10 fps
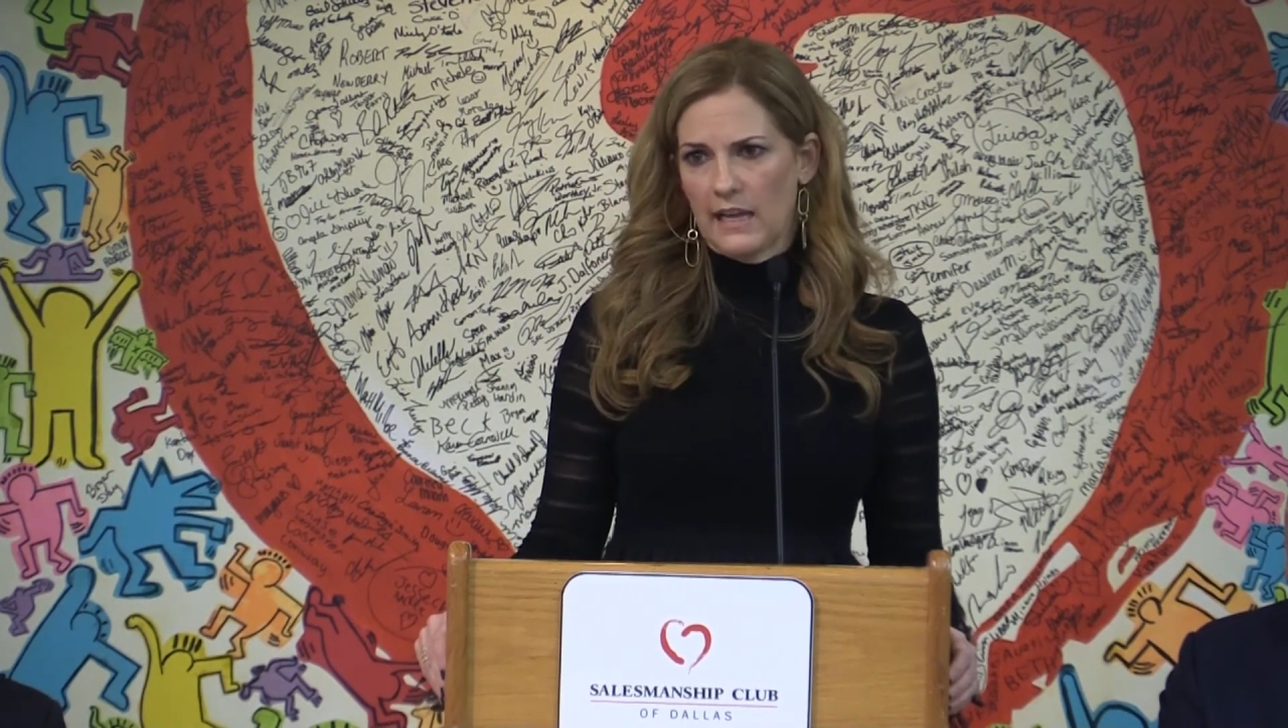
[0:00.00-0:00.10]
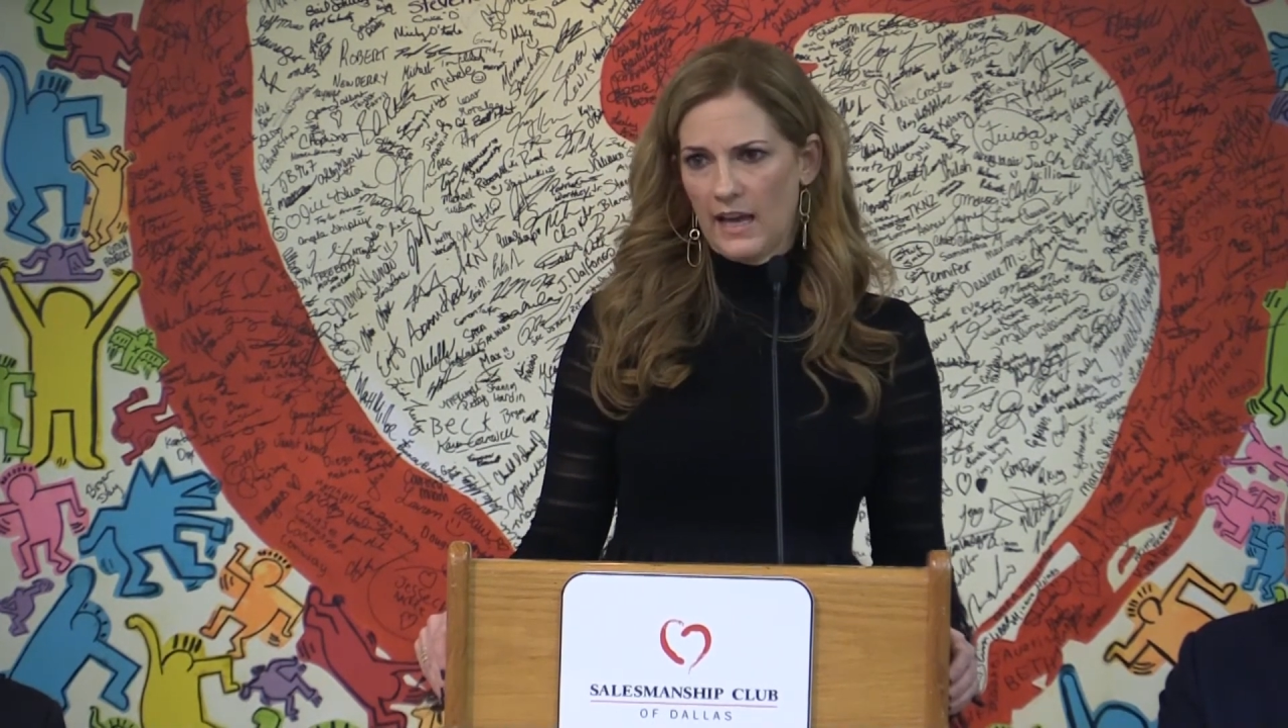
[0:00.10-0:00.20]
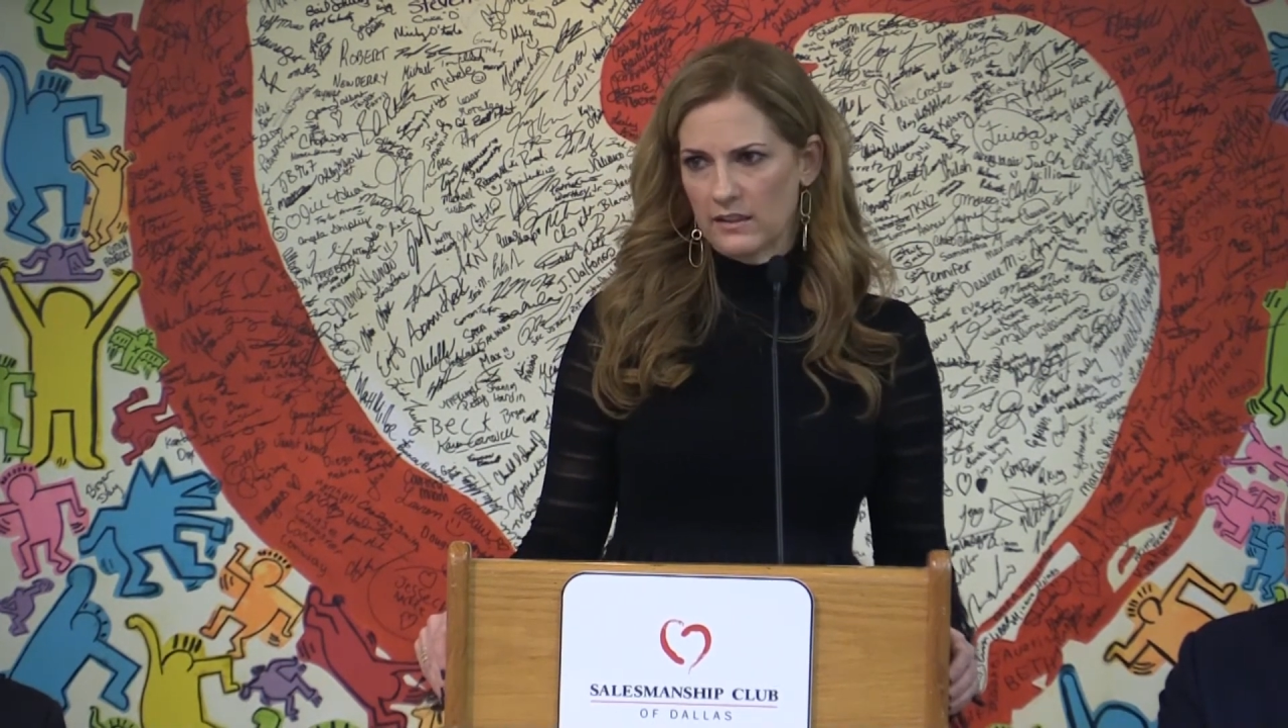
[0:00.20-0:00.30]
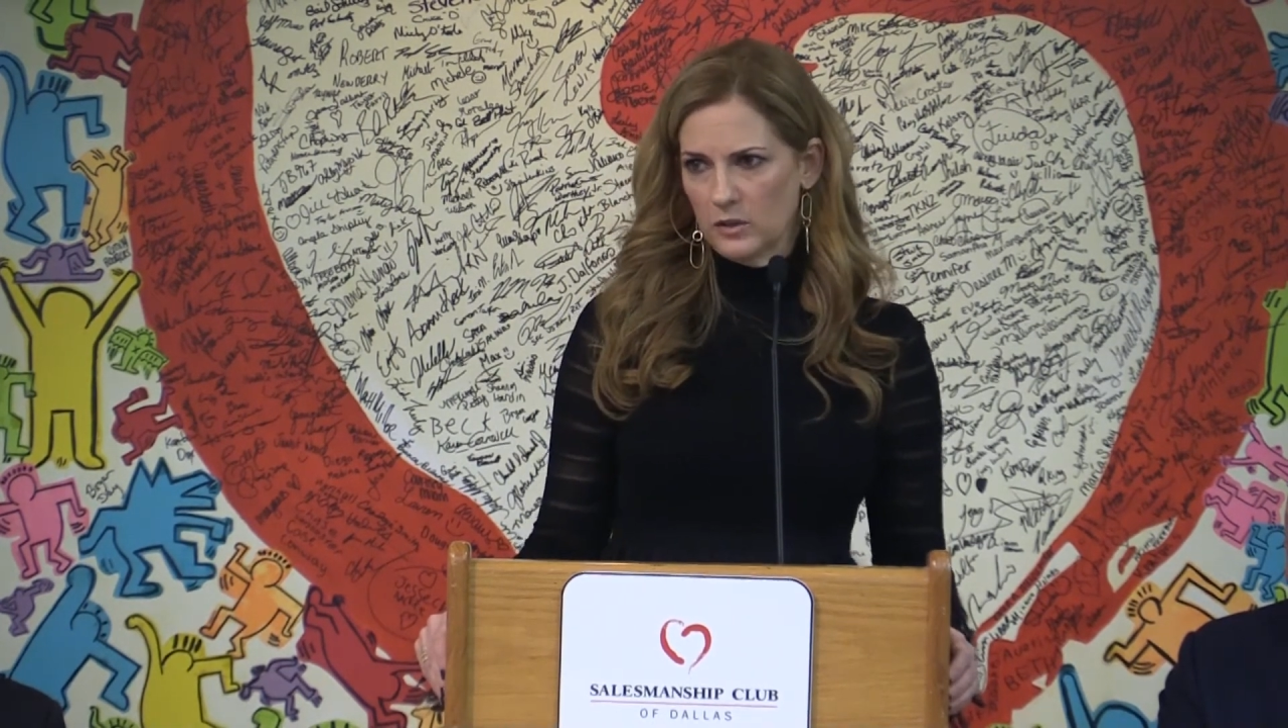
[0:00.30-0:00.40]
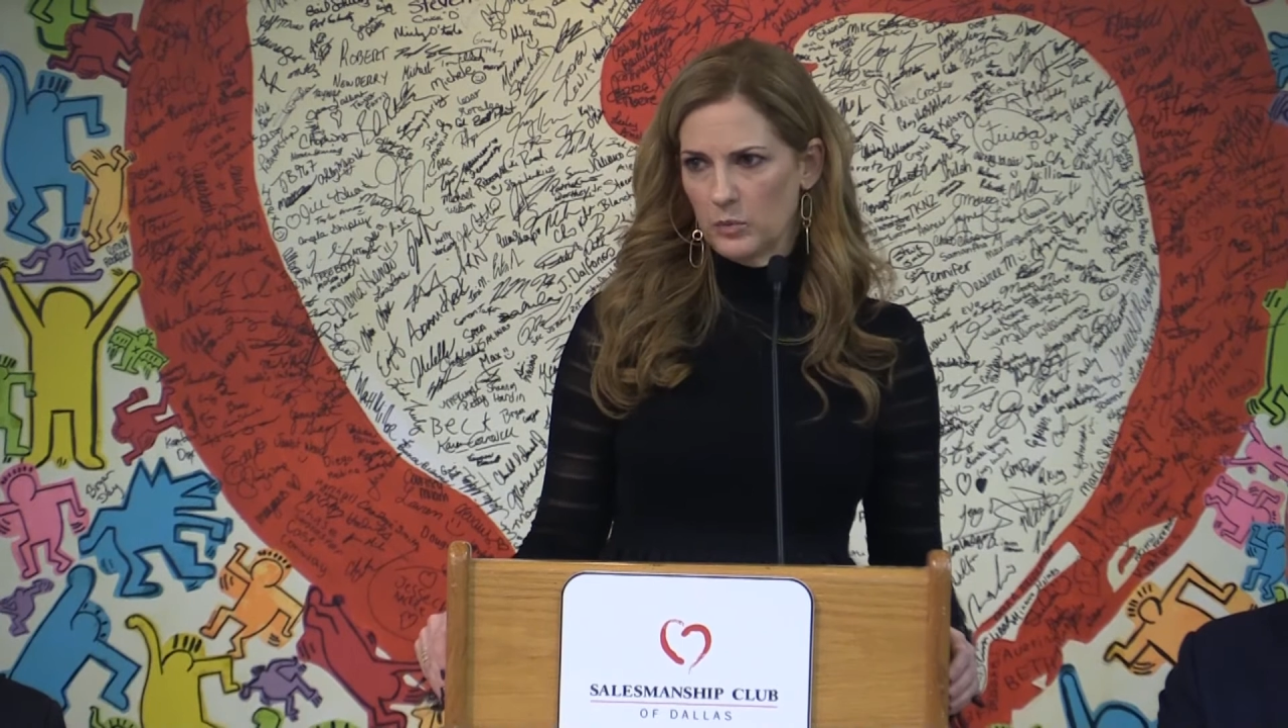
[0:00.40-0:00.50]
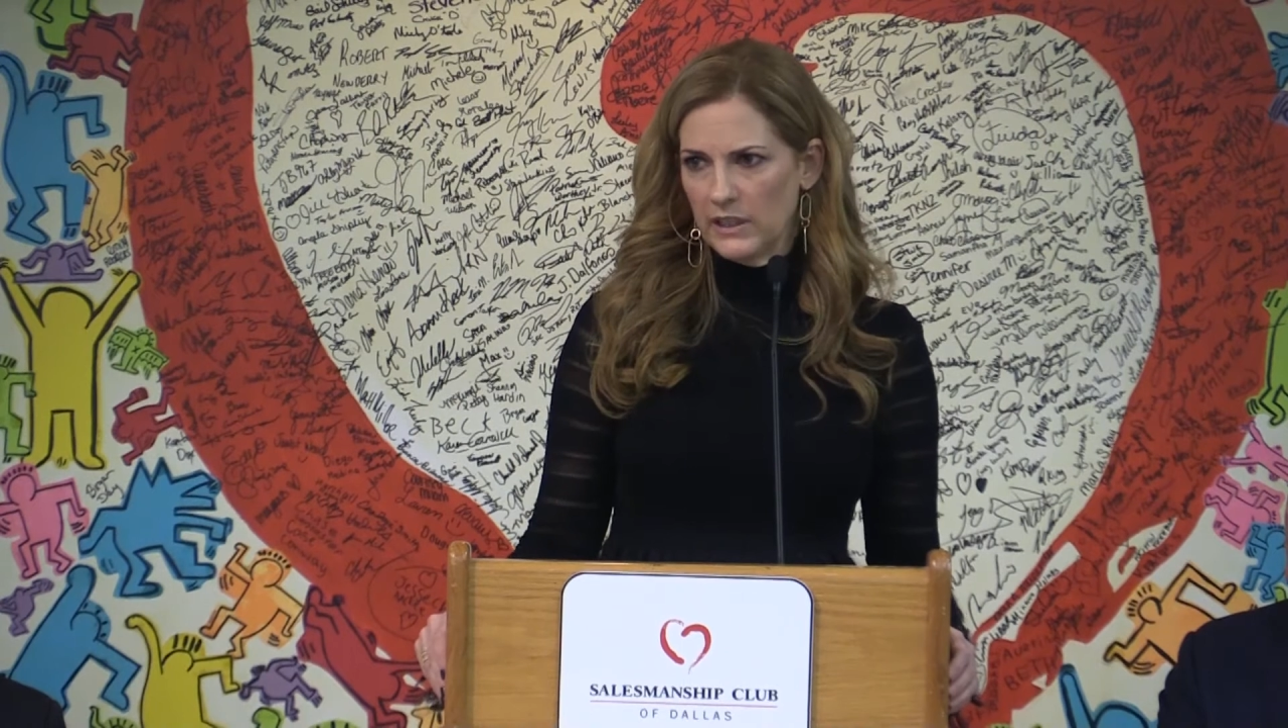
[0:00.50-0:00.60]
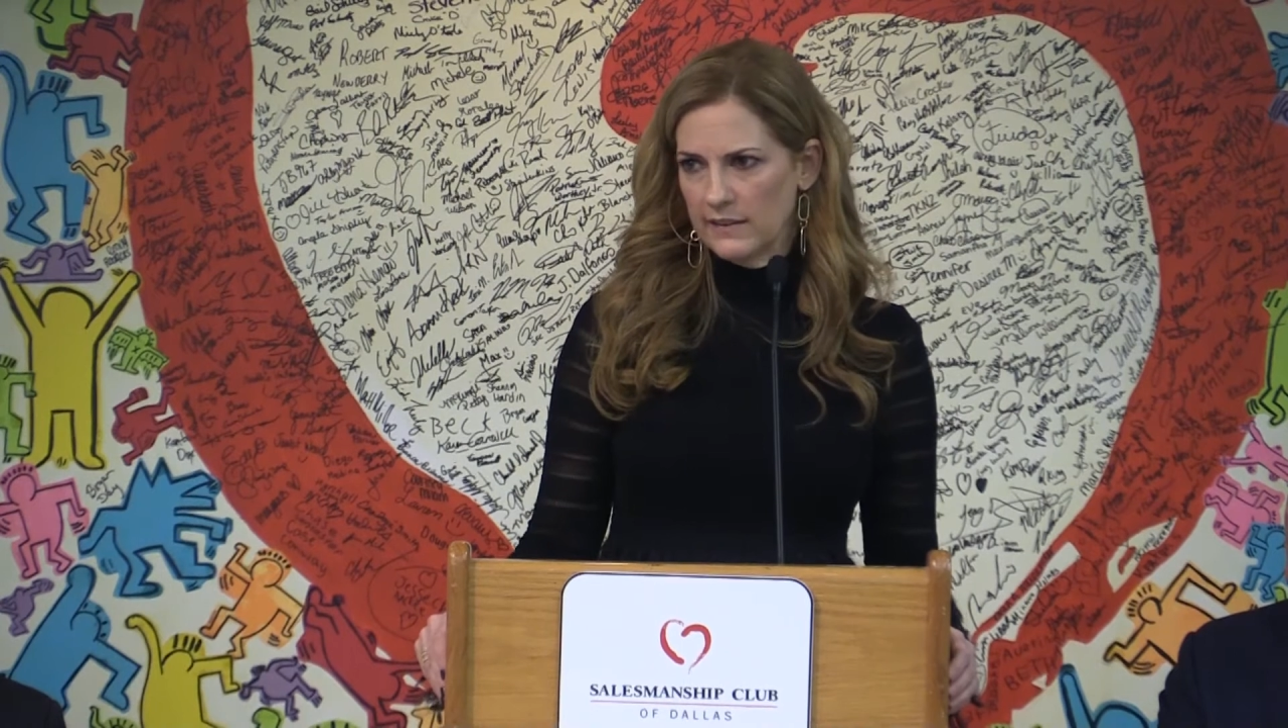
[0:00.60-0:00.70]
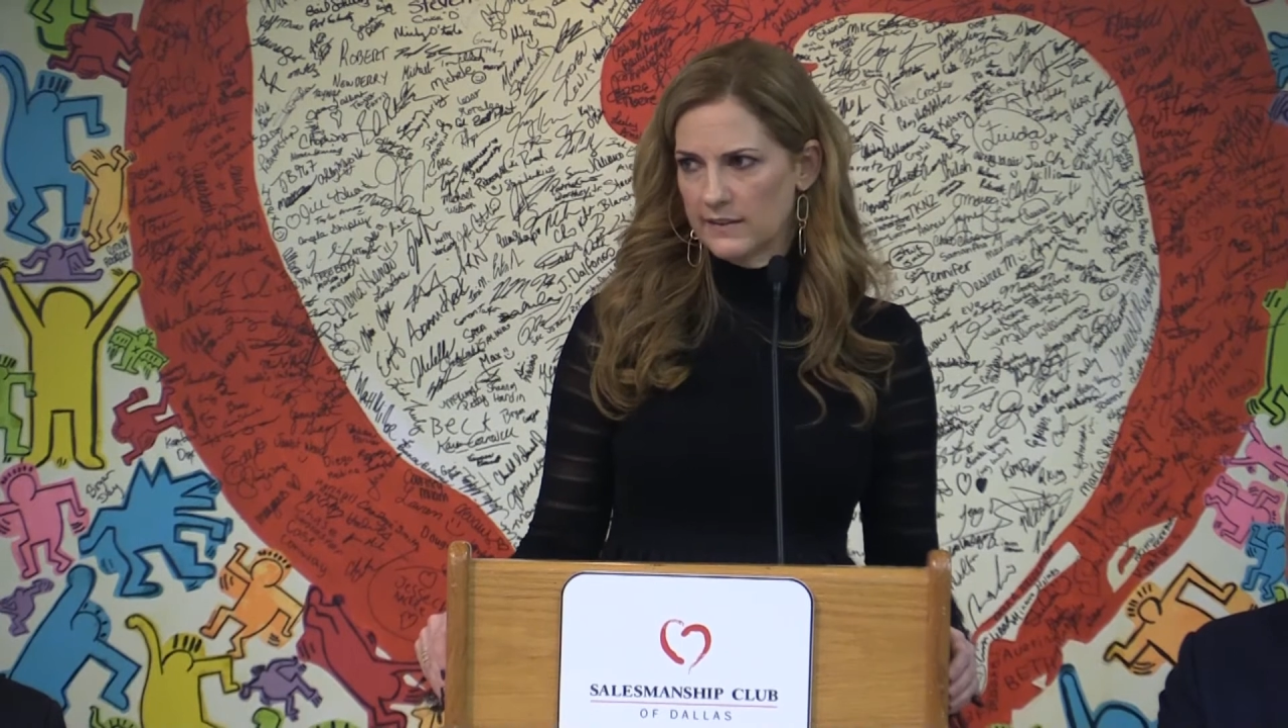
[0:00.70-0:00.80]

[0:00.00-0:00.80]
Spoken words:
last week